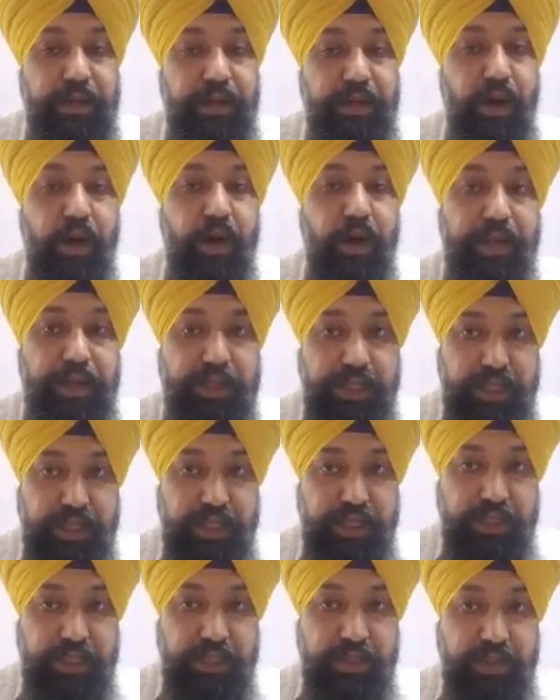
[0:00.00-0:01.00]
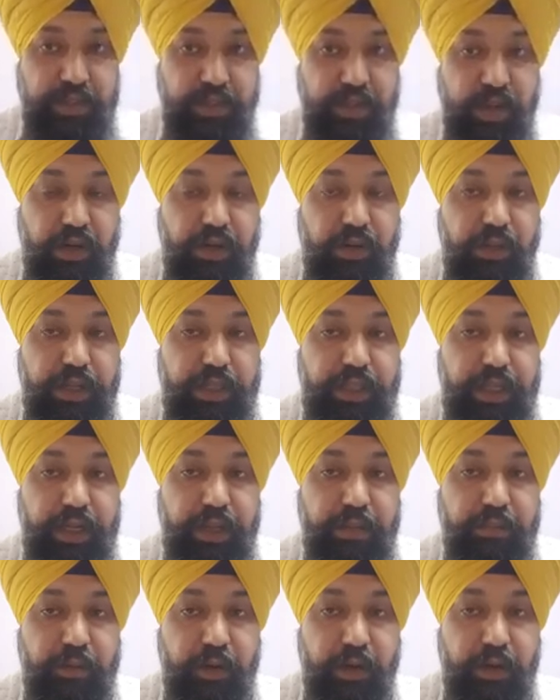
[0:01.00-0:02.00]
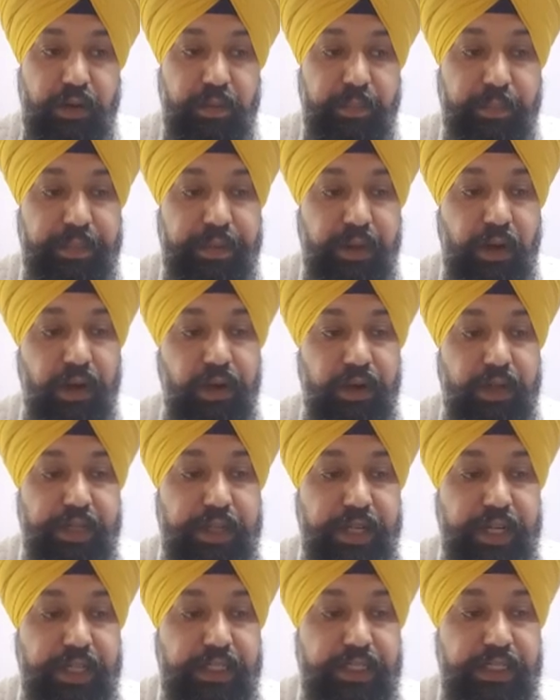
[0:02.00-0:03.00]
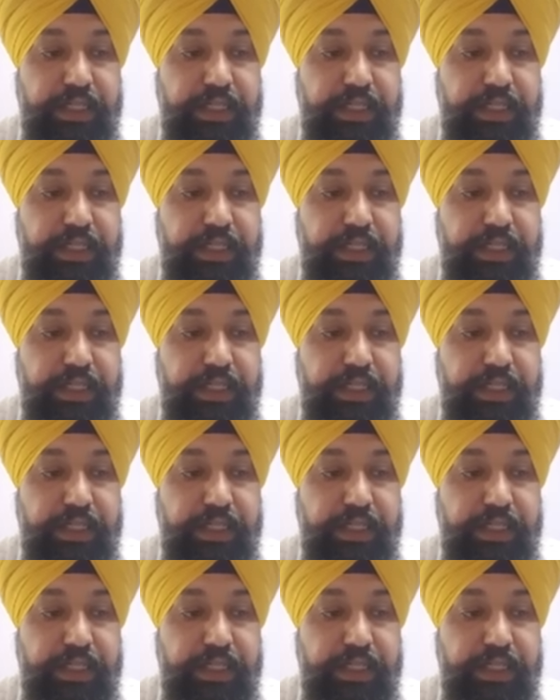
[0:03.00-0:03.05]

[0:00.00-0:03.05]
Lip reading: All details. Not only the problem, all details.